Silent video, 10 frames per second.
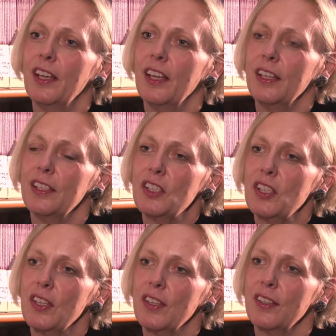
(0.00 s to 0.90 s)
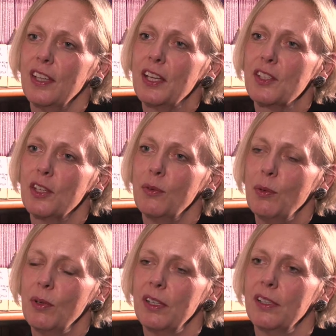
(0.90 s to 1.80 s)
And so we
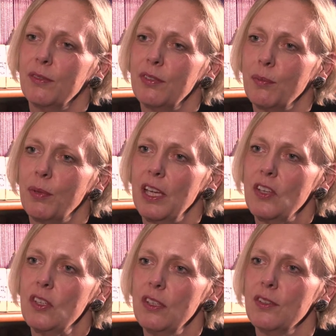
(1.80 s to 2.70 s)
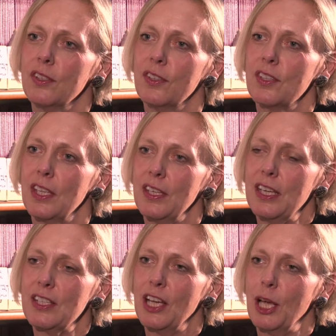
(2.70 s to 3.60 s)
were front page news on the
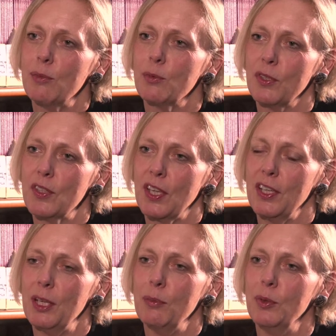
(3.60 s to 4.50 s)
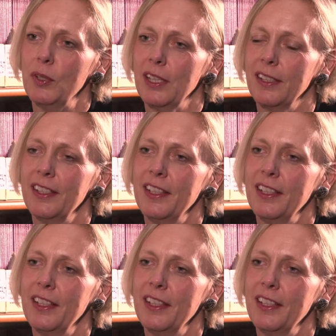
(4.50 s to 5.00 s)
Sunday Times one Sunday morning.